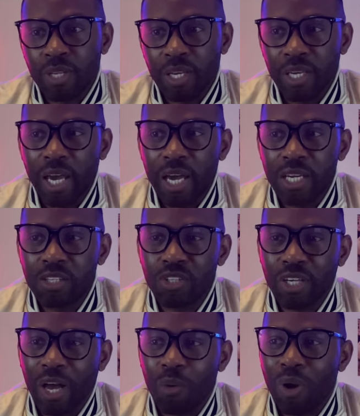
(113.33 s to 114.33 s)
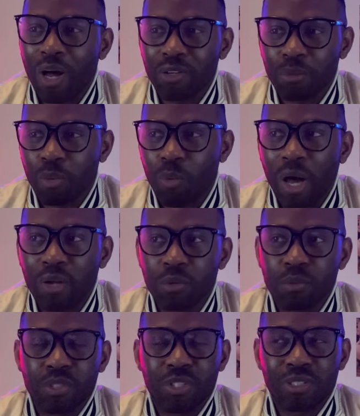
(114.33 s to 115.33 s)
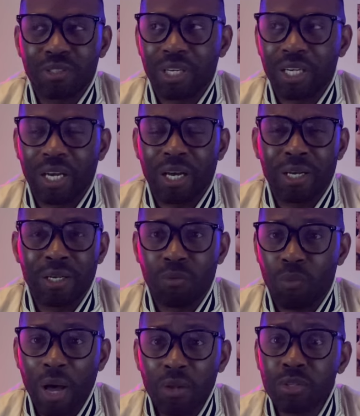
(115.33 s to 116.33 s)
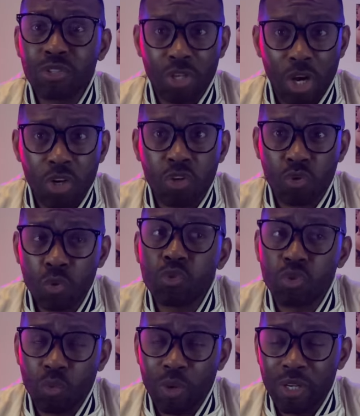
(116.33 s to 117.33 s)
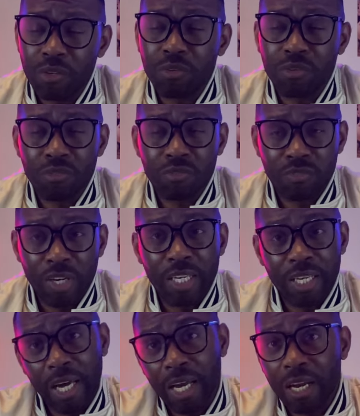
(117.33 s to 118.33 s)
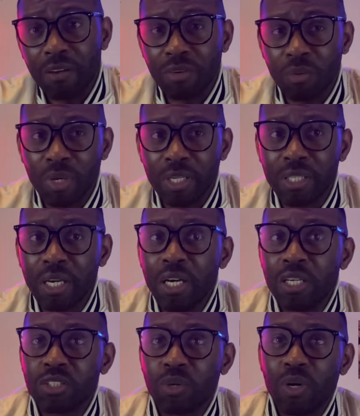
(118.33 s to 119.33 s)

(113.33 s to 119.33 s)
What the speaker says: yeah, he took out Wilder, but Wilder's a cruiserweight fighting at heavyweight. So